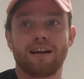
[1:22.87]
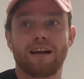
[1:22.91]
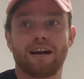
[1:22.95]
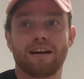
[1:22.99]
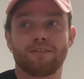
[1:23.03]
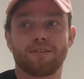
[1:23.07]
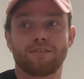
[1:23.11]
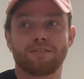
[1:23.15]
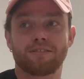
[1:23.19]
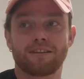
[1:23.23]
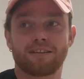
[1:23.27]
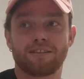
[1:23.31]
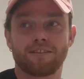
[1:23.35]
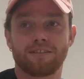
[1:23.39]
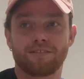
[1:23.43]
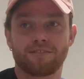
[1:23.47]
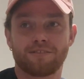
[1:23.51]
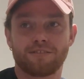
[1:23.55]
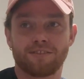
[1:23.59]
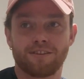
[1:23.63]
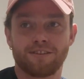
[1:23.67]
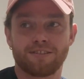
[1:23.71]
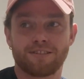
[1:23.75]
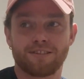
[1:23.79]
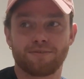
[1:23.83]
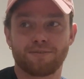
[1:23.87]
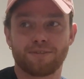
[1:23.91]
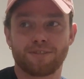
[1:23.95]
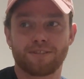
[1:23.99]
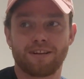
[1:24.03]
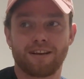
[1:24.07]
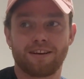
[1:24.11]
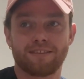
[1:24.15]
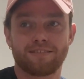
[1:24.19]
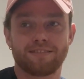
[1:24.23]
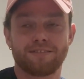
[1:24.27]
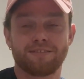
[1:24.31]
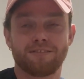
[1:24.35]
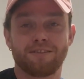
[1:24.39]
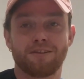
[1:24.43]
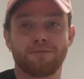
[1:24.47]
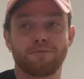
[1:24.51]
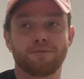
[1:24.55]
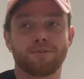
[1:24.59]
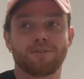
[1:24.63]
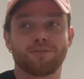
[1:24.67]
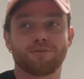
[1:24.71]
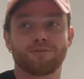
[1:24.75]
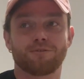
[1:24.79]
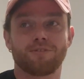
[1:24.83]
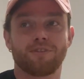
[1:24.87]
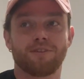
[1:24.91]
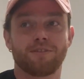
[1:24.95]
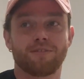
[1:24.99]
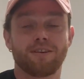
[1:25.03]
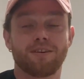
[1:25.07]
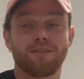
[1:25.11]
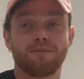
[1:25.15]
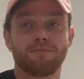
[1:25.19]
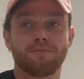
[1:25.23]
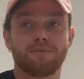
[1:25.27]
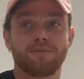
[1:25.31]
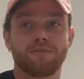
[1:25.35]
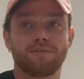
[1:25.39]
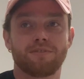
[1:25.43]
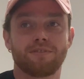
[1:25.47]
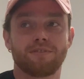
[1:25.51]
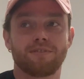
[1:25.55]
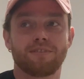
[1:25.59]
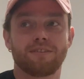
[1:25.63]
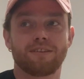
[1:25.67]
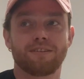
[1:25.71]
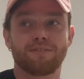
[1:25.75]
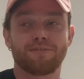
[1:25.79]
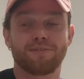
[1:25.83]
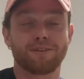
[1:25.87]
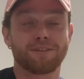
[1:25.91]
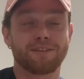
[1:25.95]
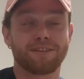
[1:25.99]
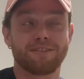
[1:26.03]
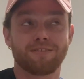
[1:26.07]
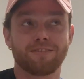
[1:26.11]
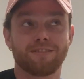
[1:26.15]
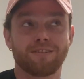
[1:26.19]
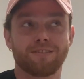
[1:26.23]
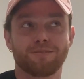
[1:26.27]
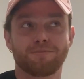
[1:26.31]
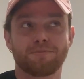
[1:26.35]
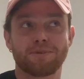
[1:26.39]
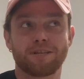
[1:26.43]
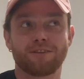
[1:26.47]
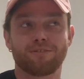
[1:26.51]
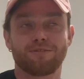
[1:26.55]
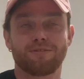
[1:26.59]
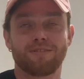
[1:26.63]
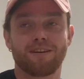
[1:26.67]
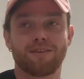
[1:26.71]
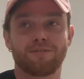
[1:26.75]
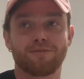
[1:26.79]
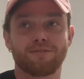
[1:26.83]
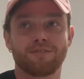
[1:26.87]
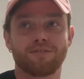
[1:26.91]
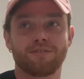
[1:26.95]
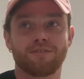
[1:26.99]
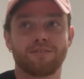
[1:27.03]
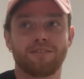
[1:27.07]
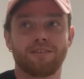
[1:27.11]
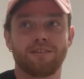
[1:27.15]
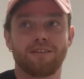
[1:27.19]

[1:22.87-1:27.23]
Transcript: I did go to church every Saturday night when I was growing up. If I didn't, I'd have been grounded.